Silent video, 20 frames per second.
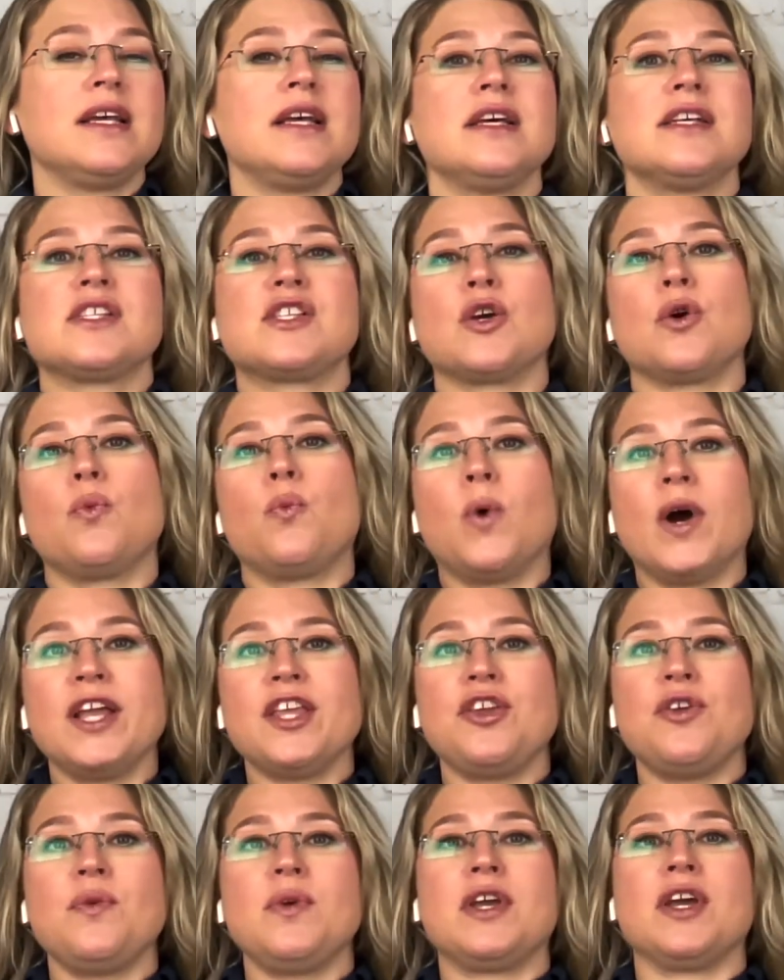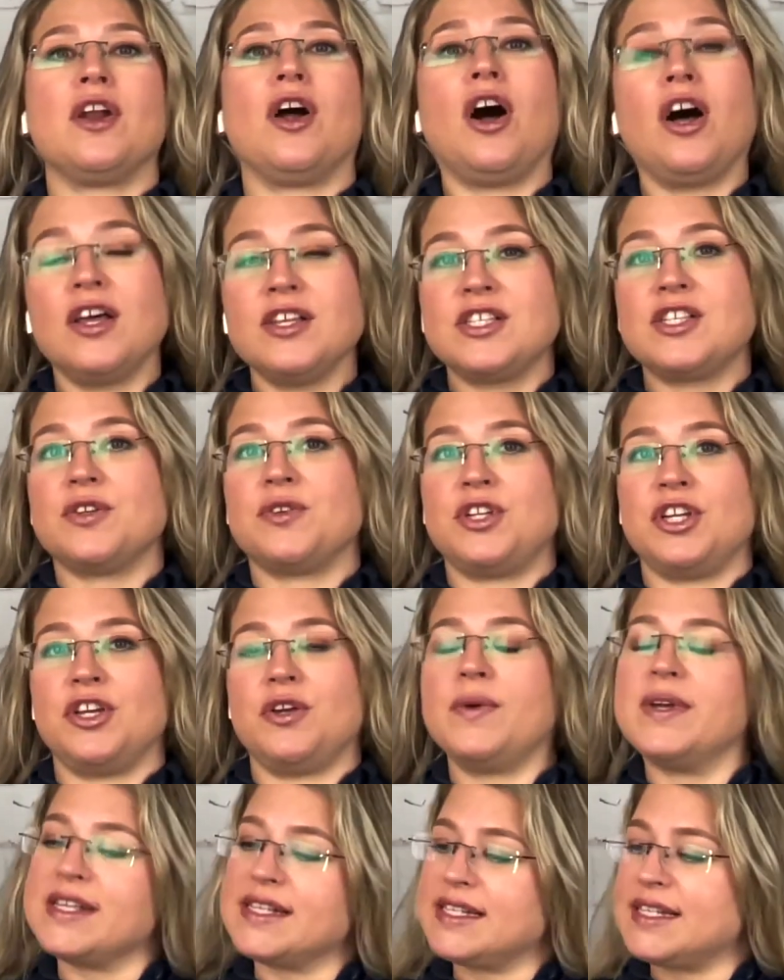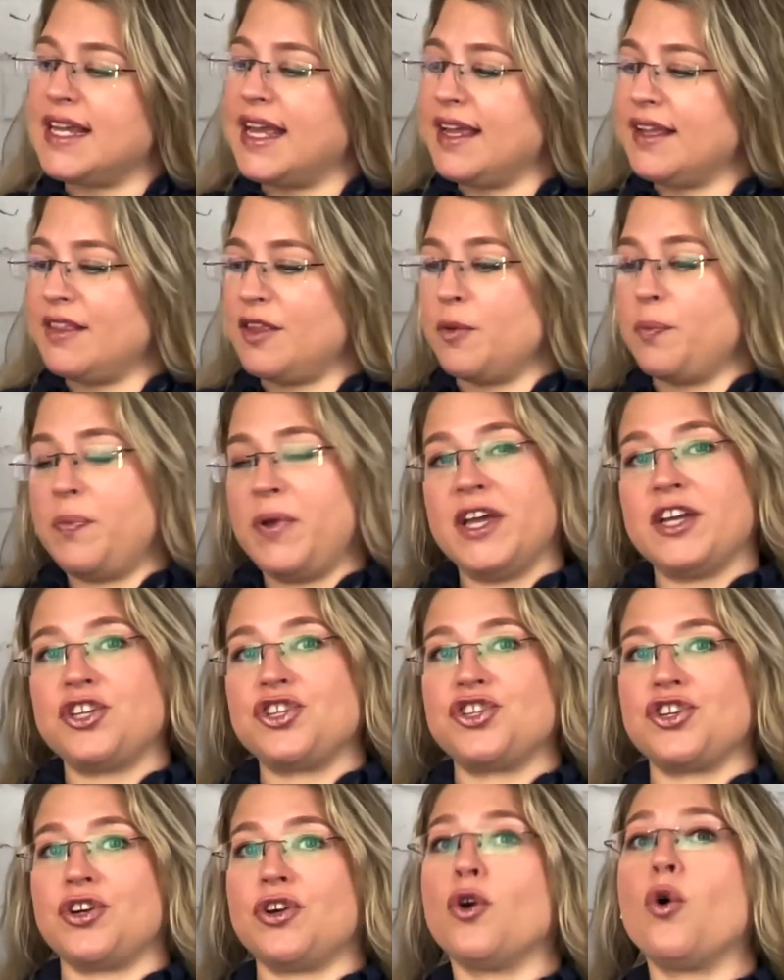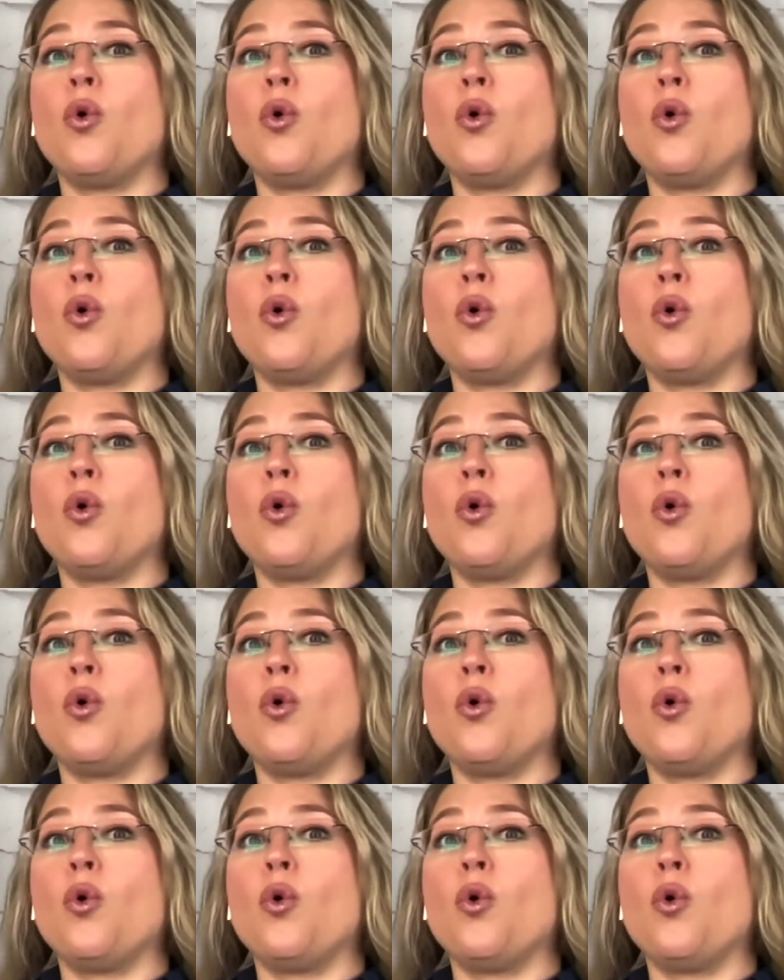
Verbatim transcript: So what you can also do is take the picture